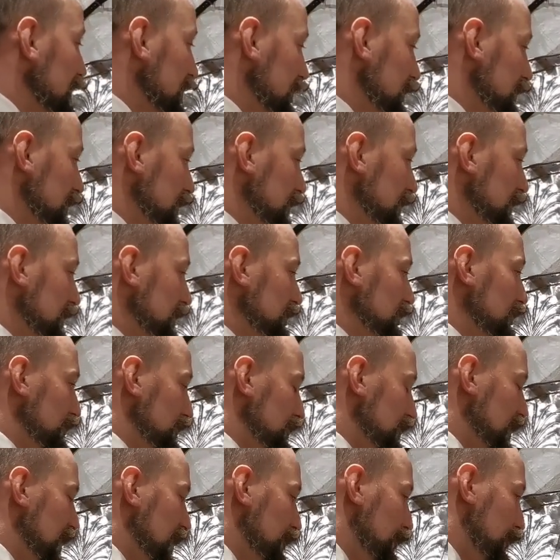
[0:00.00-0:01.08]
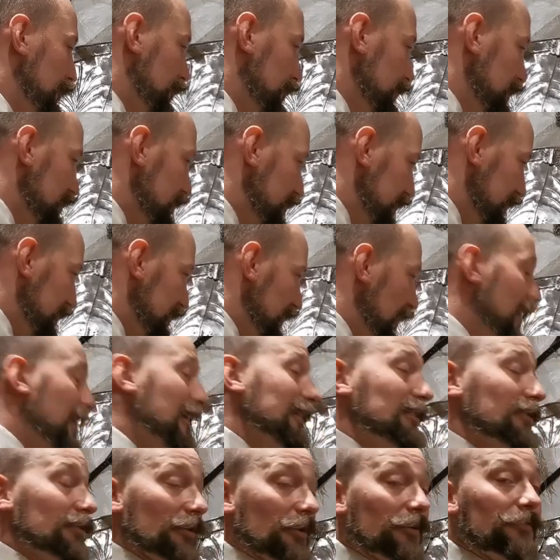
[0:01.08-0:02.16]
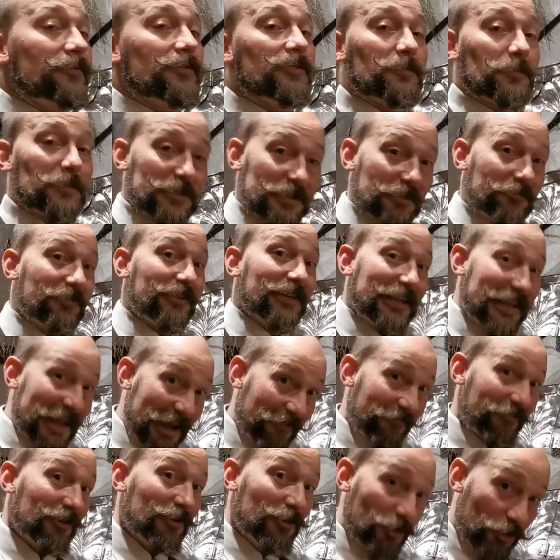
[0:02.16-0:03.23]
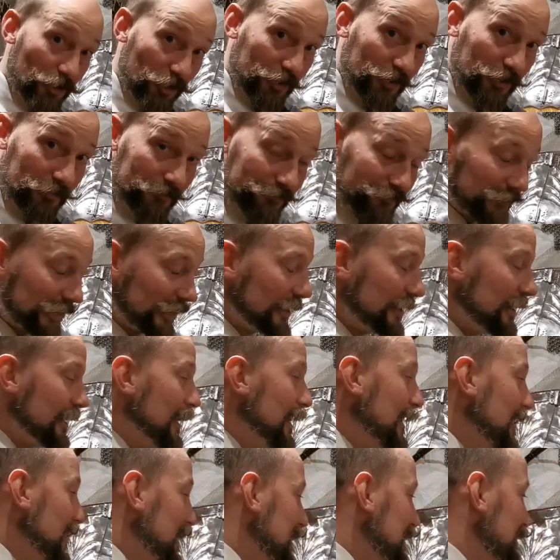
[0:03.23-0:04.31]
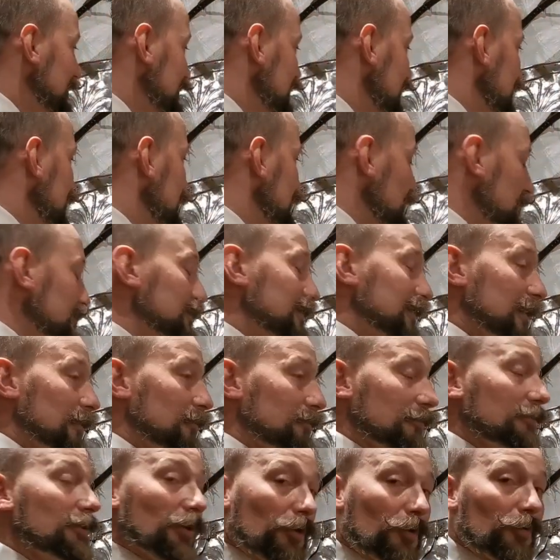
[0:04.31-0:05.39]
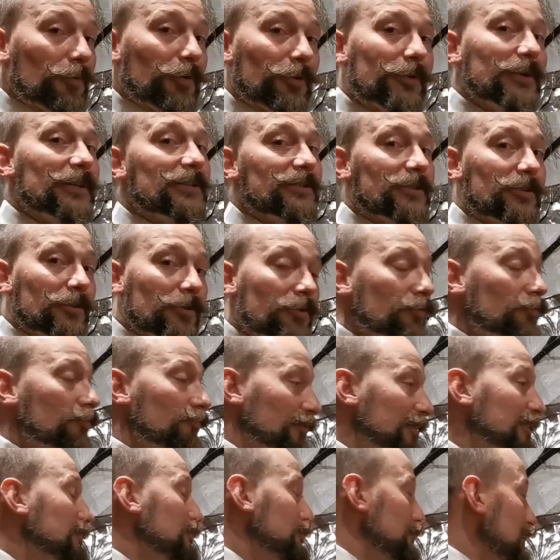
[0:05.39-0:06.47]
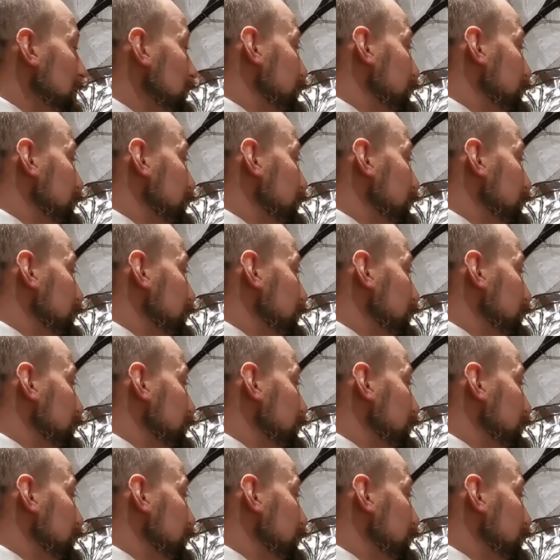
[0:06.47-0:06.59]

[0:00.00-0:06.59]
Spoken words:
Dr. Capel was kind enough to specifically have a look. And it turns out, no, there is no real